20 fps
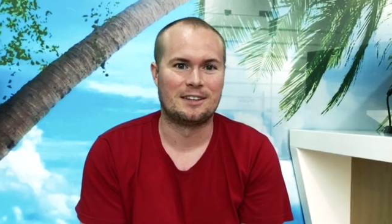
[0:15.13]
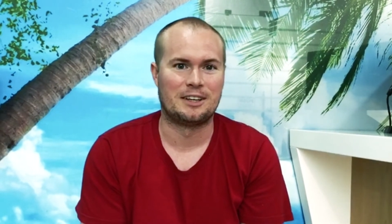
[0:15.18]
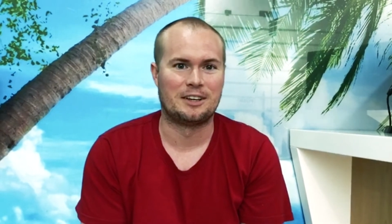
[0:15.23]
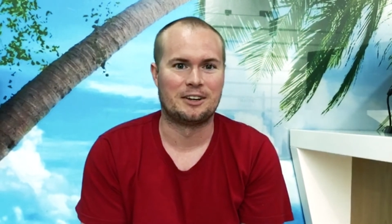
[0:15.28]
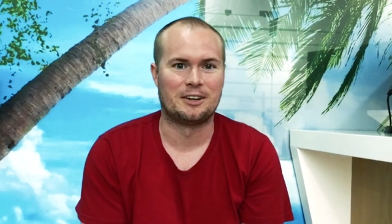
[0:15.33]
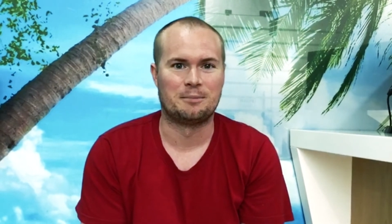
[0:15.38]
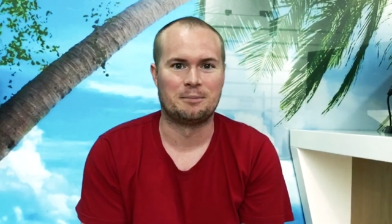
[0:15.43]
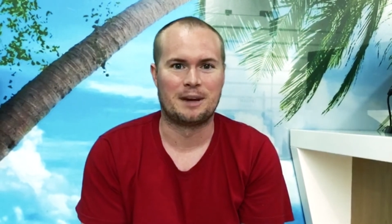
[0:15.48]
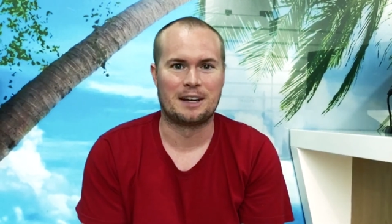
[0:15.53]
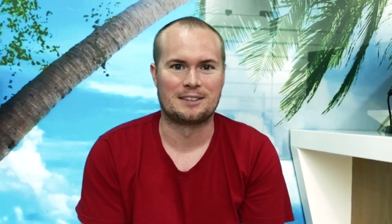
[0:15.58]

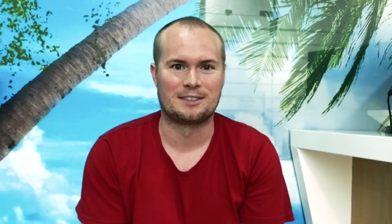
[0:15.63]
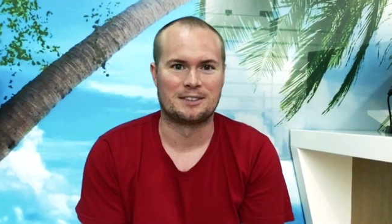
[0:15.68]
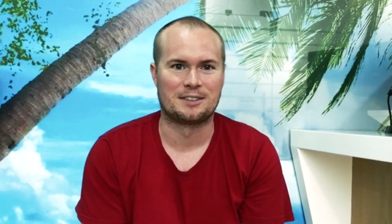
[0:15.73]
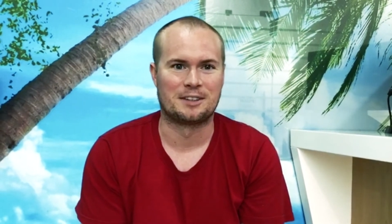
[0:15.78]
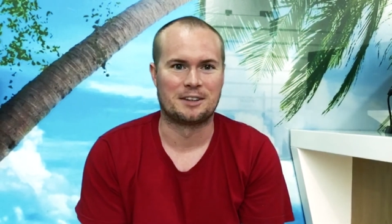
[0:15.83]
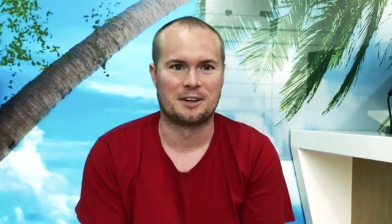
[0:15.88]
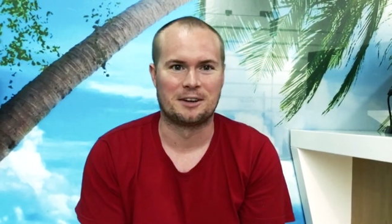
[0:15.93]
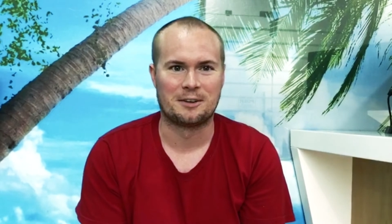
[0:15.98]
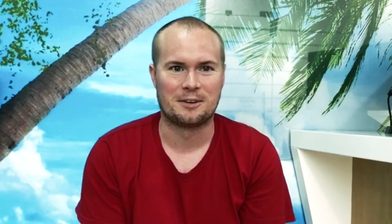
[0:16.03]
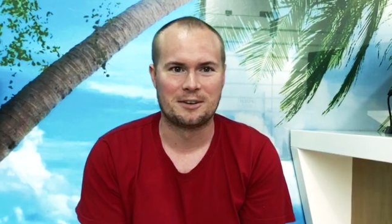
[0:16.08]
here in
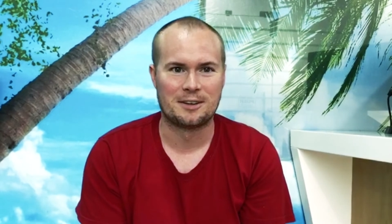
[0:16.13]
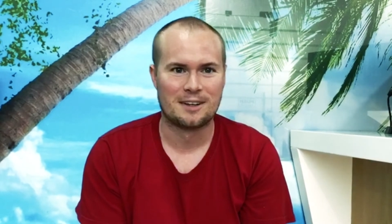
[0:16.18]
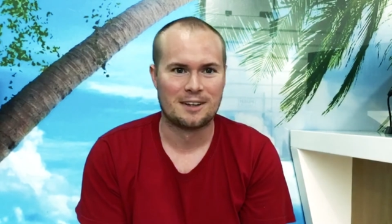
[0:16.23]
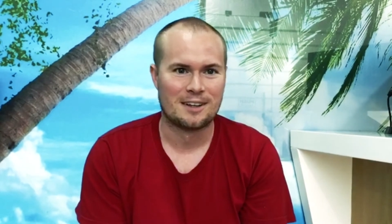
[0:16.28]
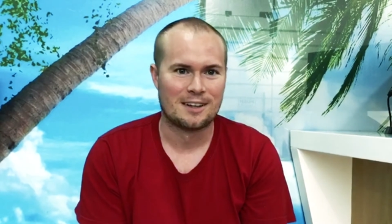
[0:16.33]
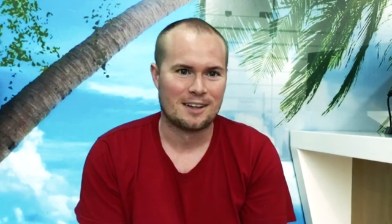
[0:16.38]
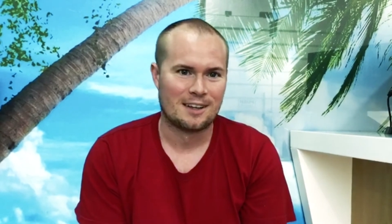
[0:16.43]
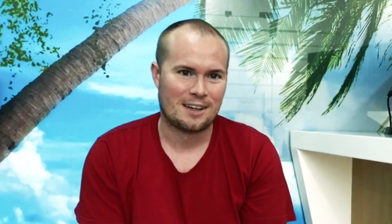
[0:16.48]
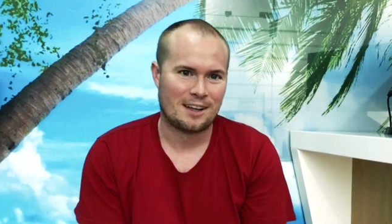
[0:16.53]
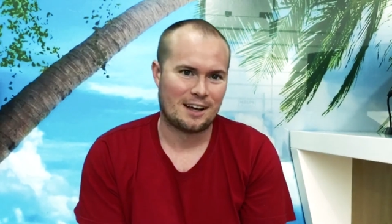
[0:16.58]
Mexico.
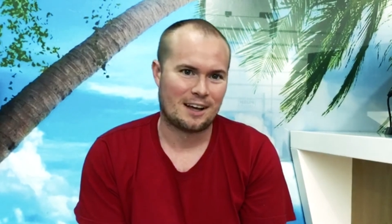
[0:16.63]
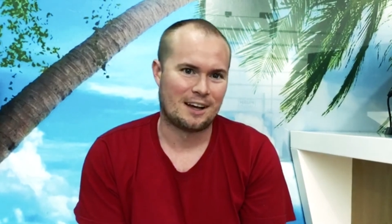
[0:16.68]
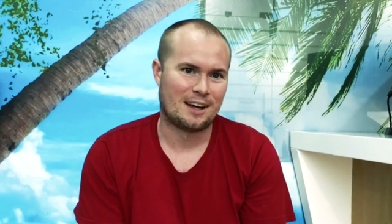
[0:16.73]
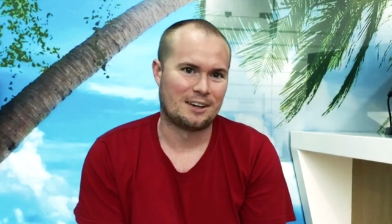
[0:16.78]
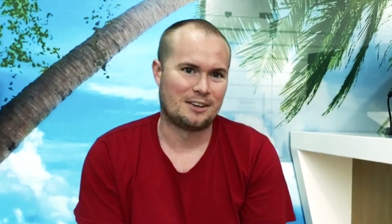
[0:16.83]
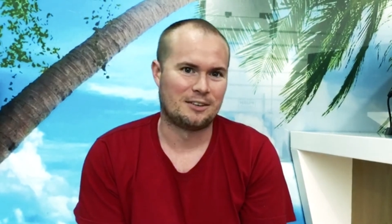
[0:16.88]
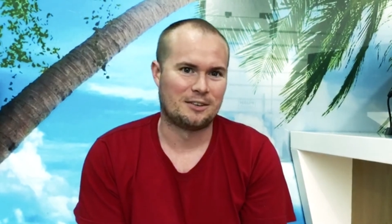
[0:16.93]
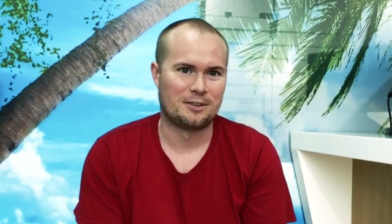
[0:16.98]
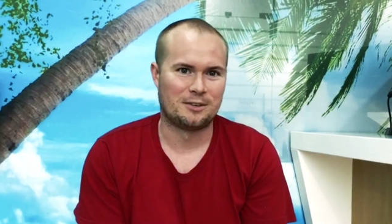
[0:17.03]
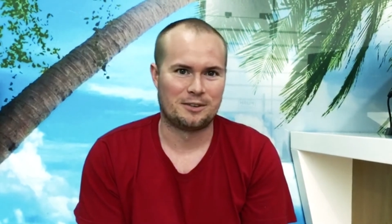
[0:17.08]

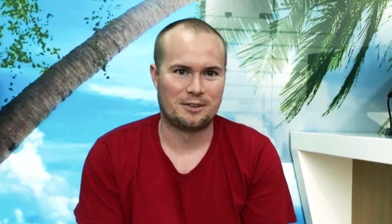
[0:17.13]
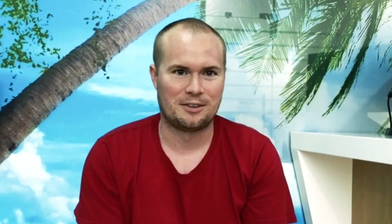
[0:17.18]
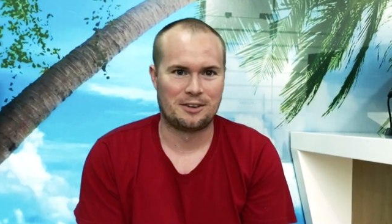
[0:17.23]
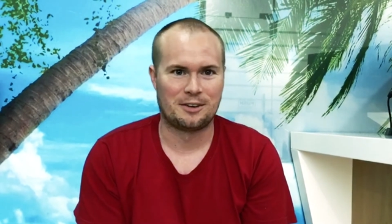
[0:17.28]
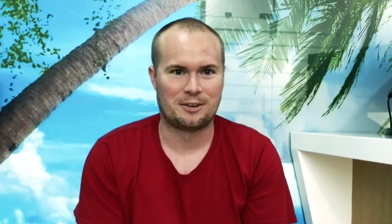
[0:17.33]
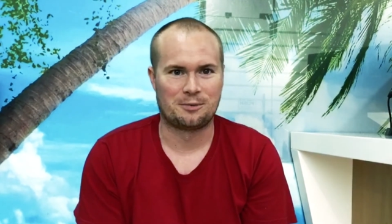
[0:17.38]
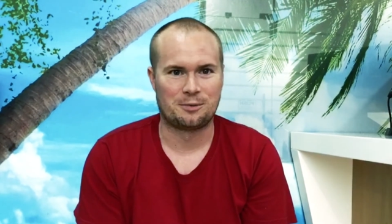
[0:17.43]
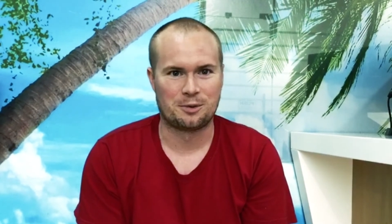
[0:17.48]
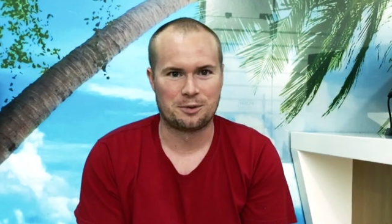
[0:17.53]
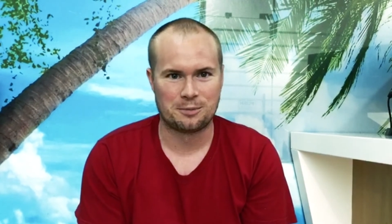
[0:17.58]
You know, you
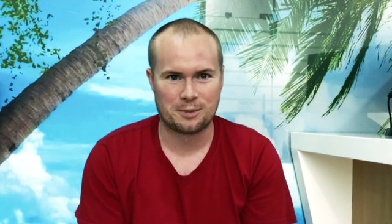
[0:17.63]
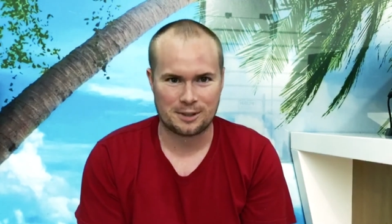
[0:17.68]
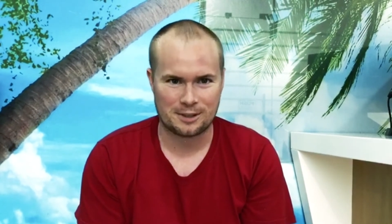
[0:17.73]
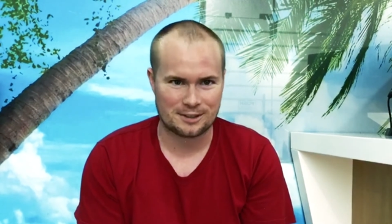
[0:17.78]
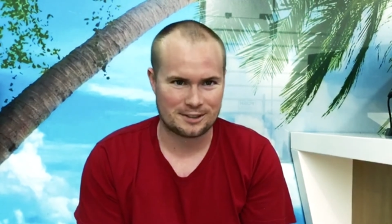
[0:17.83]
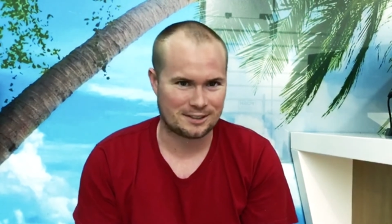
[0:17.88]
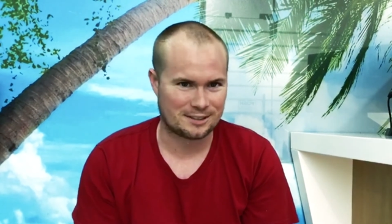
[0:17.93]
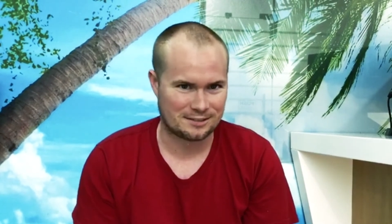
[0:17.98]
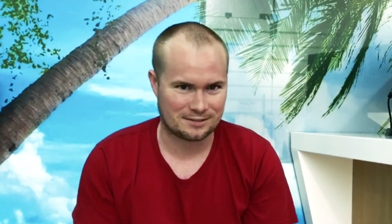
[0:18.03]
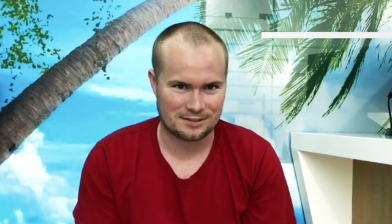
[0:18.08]
hear
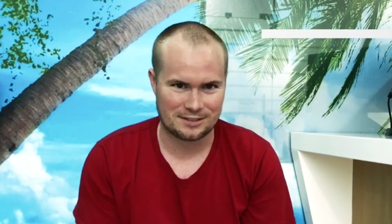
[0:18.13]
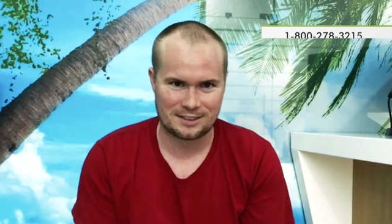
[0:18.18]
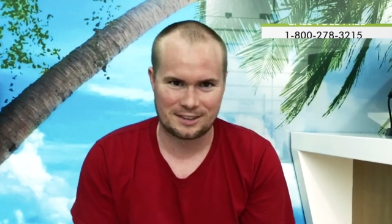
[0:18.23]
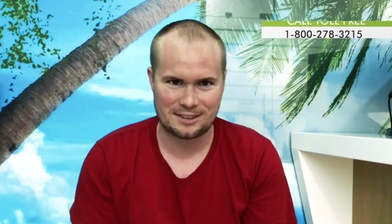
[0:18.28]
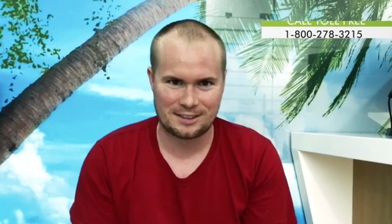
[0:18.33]
rumors of